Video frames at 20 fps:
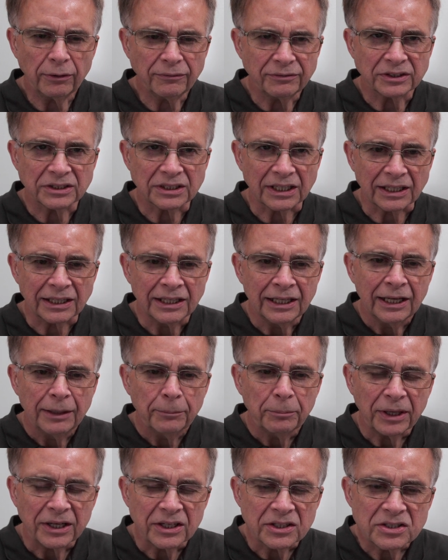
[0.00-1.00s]
obviously,
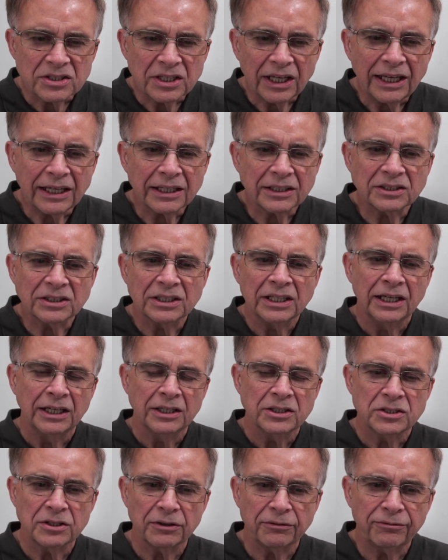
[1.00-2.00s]
but 6
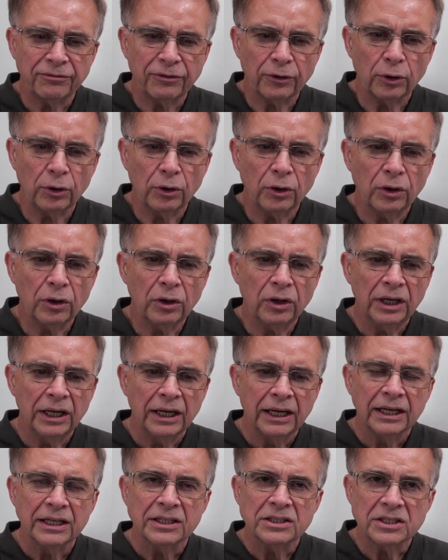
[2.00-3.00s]
to 4
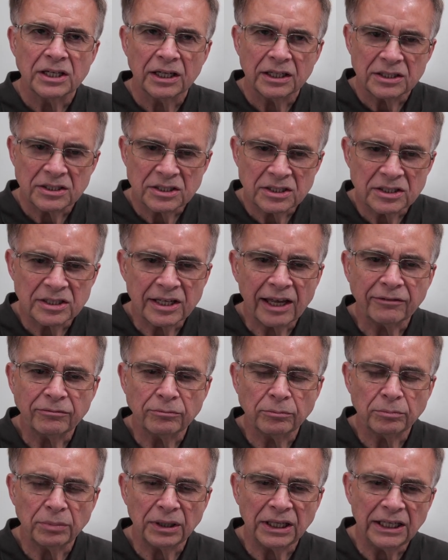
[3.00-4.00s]
to
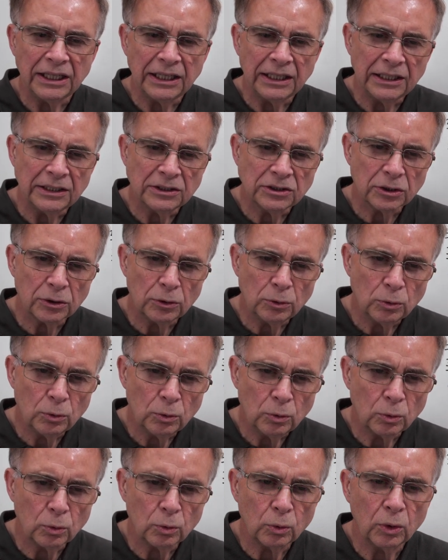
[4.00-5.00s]
7B to
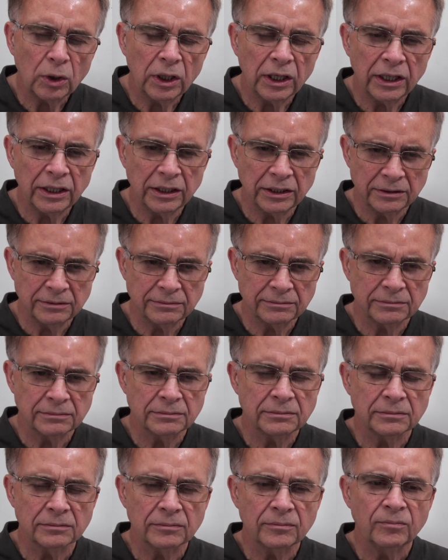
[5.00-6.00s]

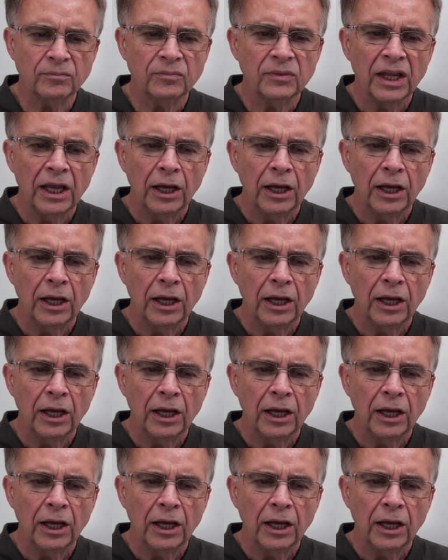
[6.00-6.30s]
1,